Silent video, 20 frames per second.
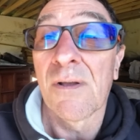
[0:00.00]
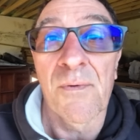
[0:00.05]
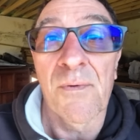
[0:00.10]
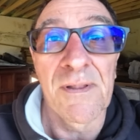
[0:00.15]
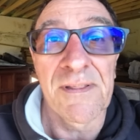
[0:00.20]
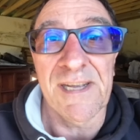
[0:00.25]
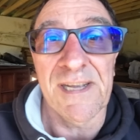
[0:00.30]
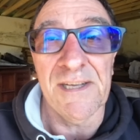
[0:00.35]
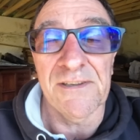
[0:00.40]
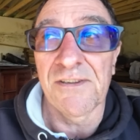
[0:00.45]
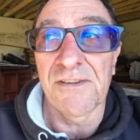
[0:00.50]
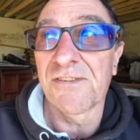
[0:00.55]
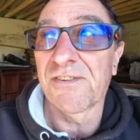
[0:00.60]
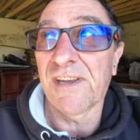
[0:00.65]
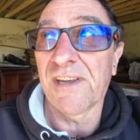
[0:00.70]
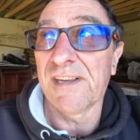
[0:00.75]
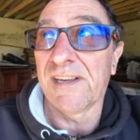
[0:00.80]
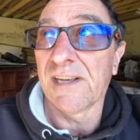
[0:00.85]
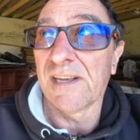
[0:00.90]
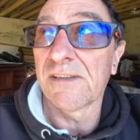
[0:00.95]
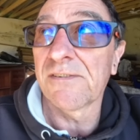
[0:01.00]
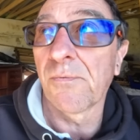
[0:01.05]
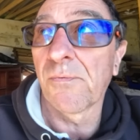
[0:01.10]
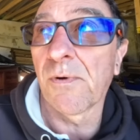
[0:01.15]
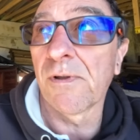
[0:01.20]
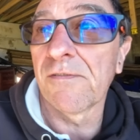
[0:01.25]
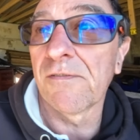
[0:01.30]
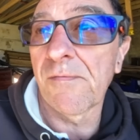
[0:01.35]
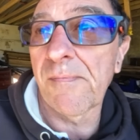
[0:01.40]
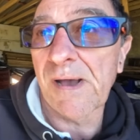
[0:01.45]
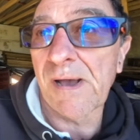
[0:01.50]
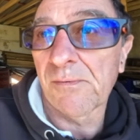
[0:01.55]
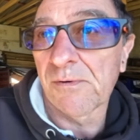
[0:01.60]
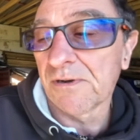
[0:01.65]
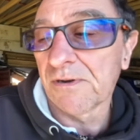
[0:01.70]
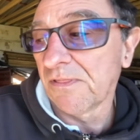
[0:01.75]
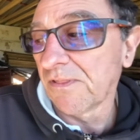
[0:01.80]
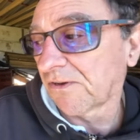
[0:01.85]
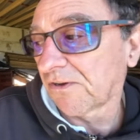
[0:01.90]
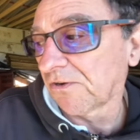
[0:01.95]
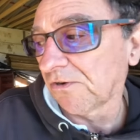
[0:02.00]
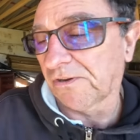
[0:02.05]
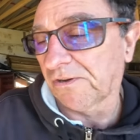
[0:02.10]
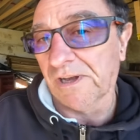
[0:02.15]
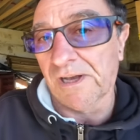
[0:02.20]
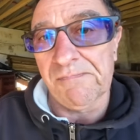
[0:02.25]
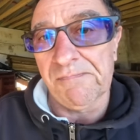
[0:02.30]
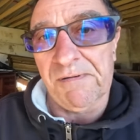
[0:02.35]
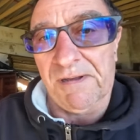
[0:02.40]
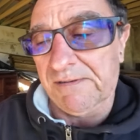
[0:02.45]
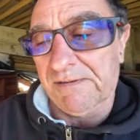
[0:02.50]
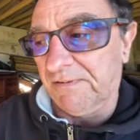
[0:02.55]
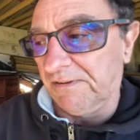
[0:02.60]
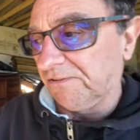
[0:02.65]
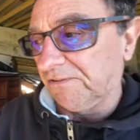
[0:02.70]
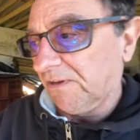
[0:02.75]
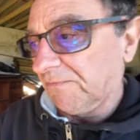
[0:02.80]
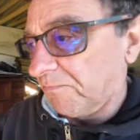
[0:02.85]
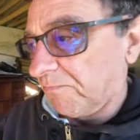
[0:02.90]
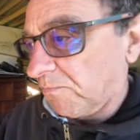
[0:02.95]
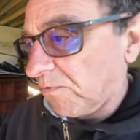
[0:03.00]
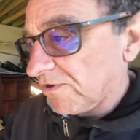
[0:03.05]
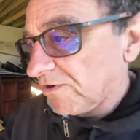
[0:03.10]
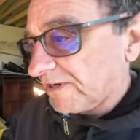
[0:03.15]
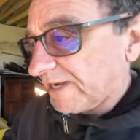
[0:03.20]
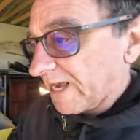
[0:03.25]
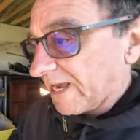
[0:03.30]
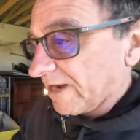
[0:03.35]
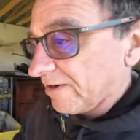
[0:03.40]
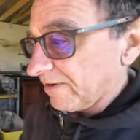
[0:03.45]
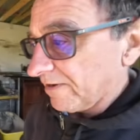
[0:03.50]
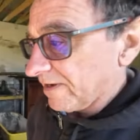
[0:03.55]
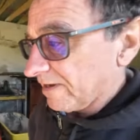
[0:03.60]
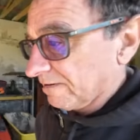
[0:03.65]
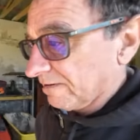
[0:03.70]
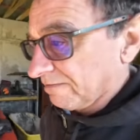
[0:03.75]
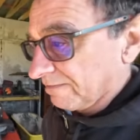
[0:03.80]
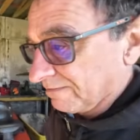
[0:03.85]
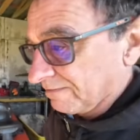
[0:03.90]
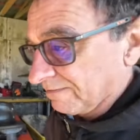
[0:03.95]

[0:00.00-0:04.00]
where the kitchen sink is, for want of a better word, in the cooker. I have it as a work area.